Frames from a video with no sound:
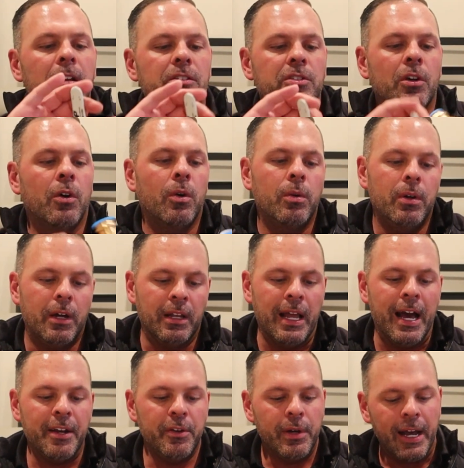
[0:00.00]
So a
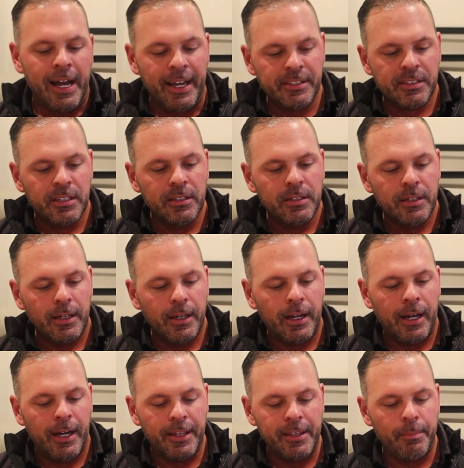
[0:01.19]
lot of you guys
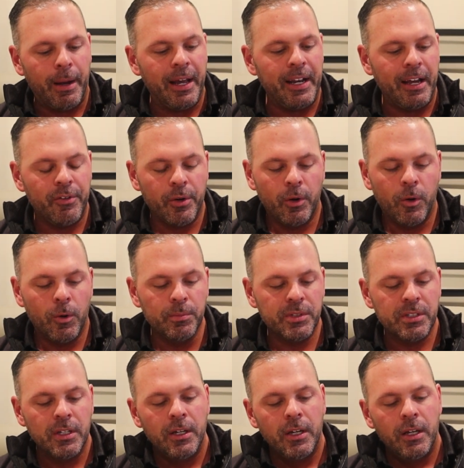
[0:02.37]
that might have your
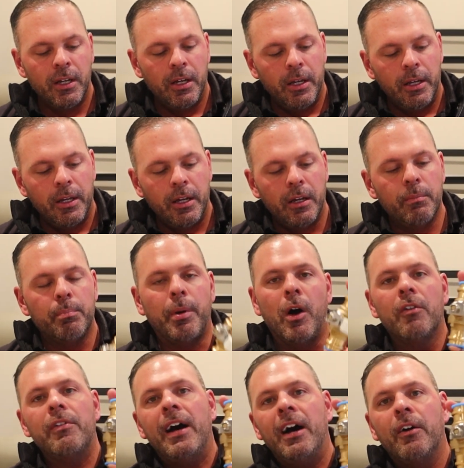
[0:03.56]
homes,
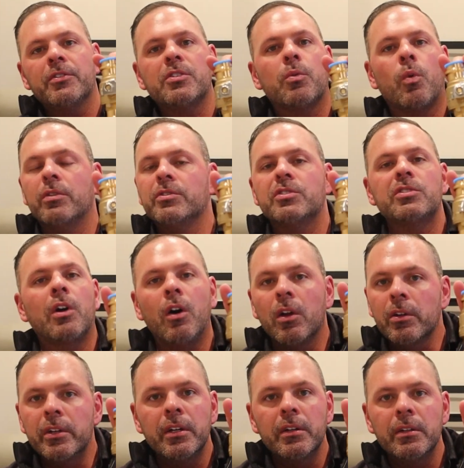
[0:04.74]
ball valves weren't
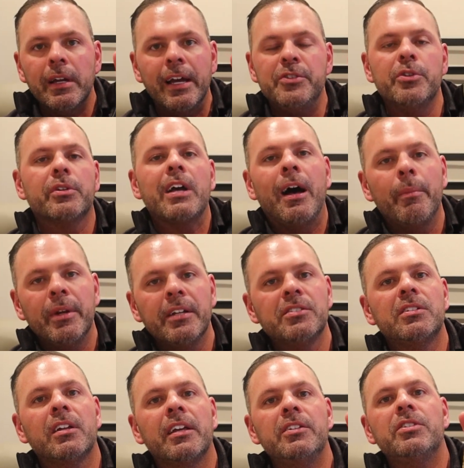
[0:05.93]
installed as your common
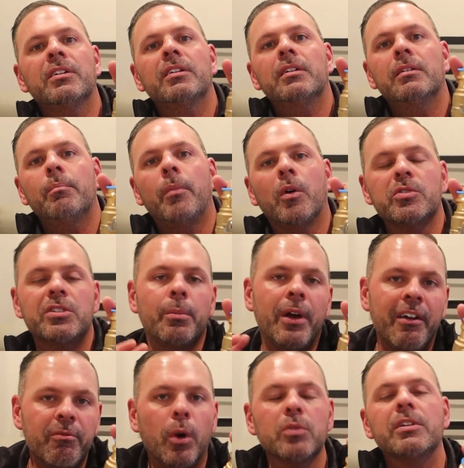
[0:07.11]
installation. Most of them
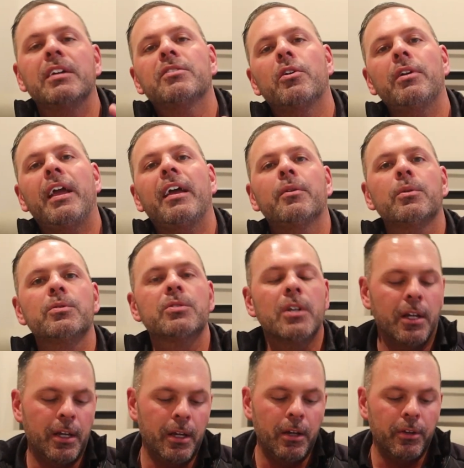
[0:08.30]
have multi-turn handles.
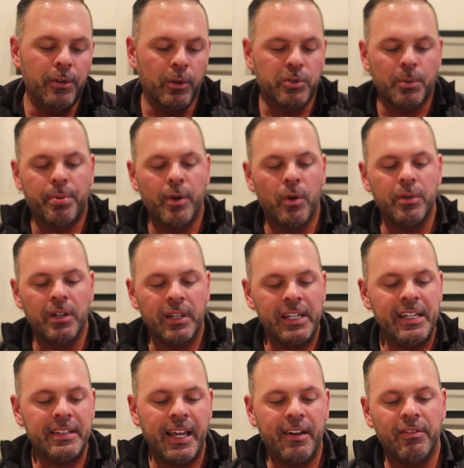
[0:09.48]
Those are prone to
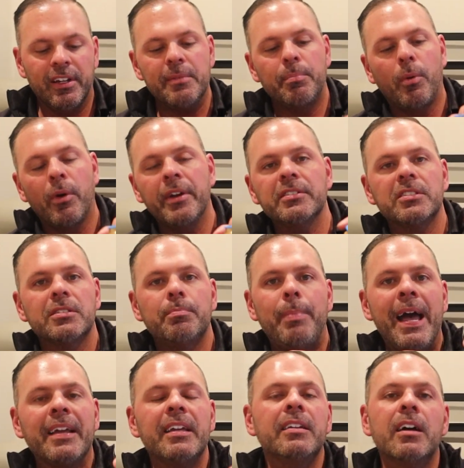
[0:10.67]
leak. They have leak points,
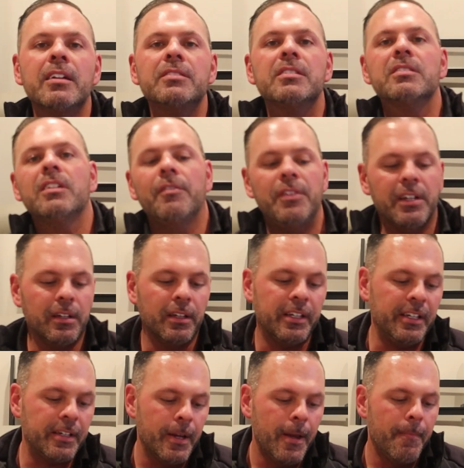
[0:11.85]
packing nuts and stuff that can
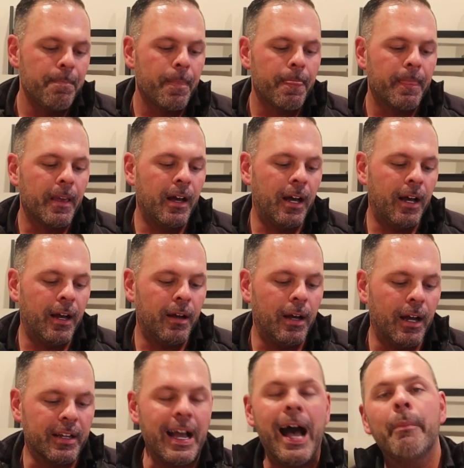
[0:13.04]
leak.
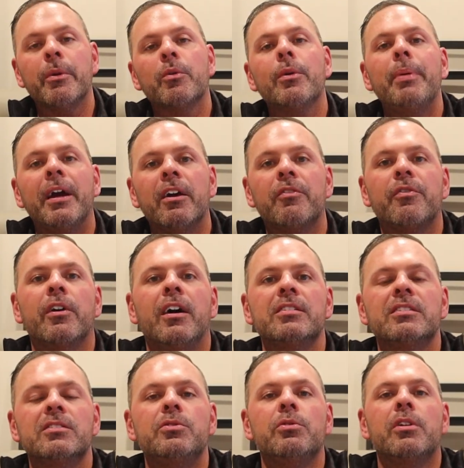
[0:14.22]
A common repair for
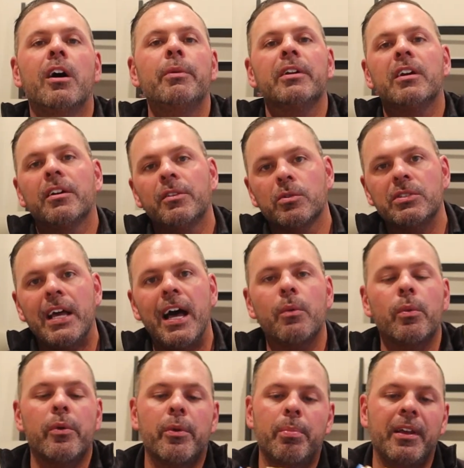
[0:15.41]
us is to come and cut those
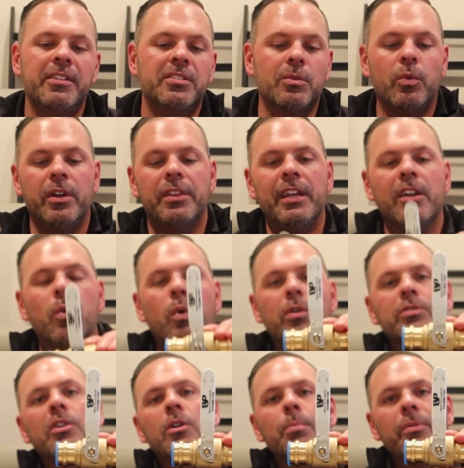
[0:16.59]
out. We replace them with a
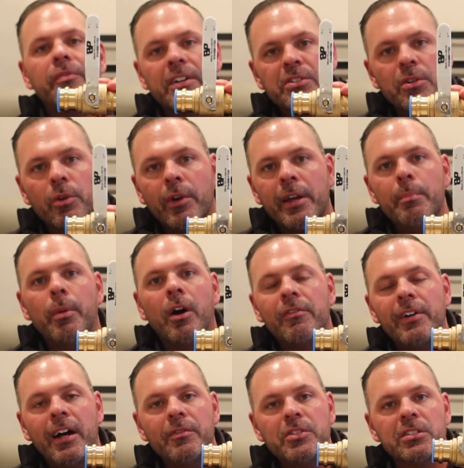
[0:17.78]
quarter turn professional grade ball
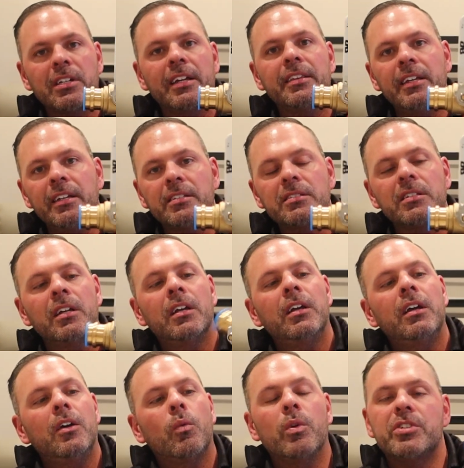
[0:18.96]
valve just like this,
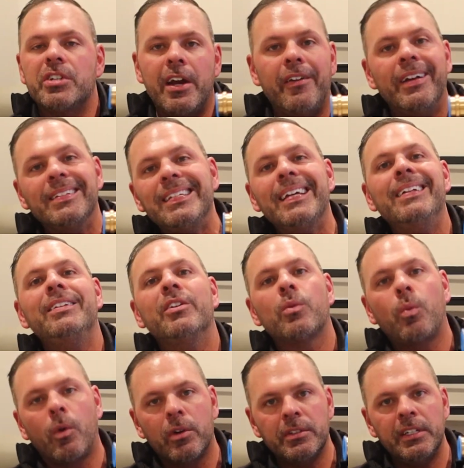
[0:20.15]
which carry a 10-year
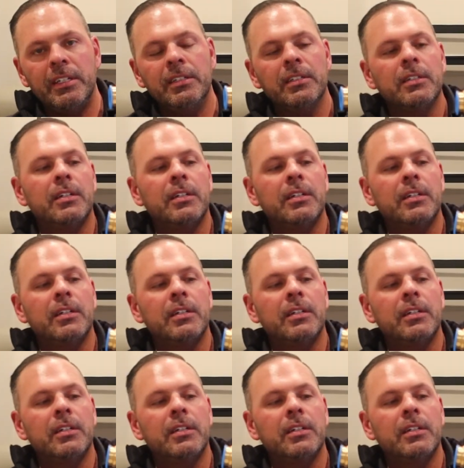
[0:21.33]
warranty.